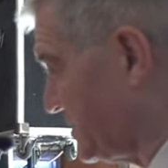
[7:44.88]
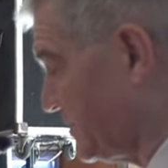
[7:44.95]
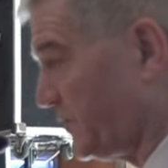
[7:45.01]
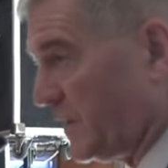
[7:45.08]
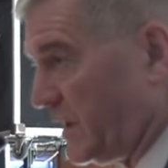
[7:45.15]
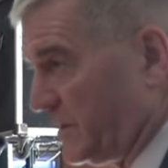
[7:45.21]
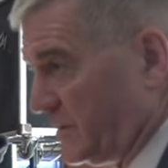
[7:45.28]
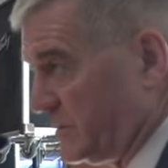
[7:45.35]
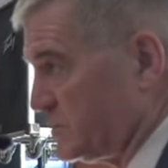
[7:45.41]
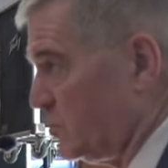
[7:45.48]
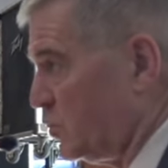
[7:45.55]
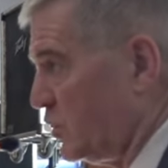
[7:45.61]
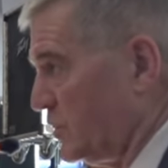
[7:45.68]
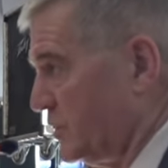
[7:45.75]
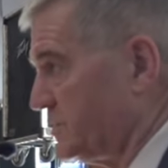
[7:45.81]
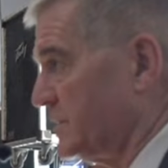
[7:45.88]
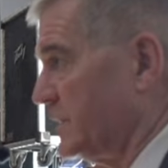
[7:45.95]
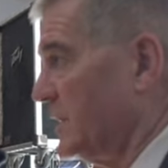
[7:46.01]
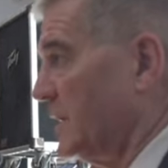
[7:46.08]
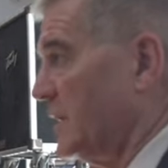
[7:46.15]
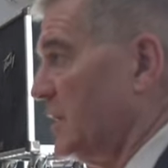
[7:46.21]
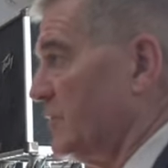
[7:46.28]
is a flag that's awarded
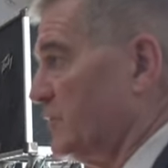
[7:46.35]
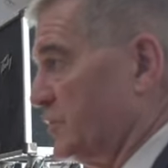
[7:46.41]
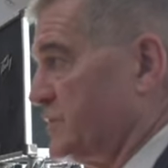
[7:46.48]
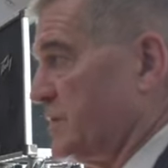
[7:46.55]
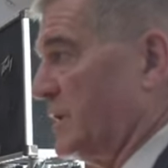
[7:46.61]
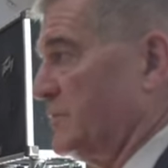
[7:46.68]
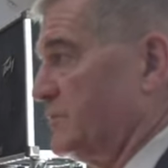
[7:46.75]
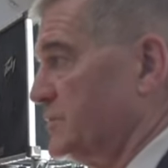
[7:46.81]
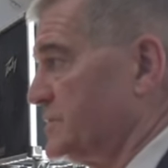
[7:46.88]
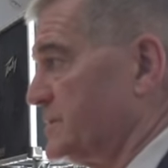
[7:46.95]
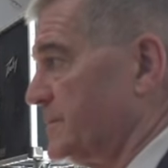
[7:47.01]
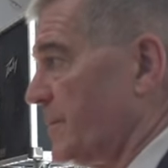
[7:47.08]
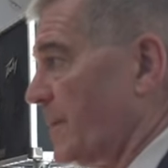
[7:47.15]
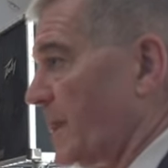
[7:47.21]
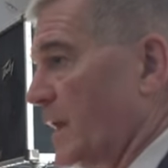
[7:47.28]
for towns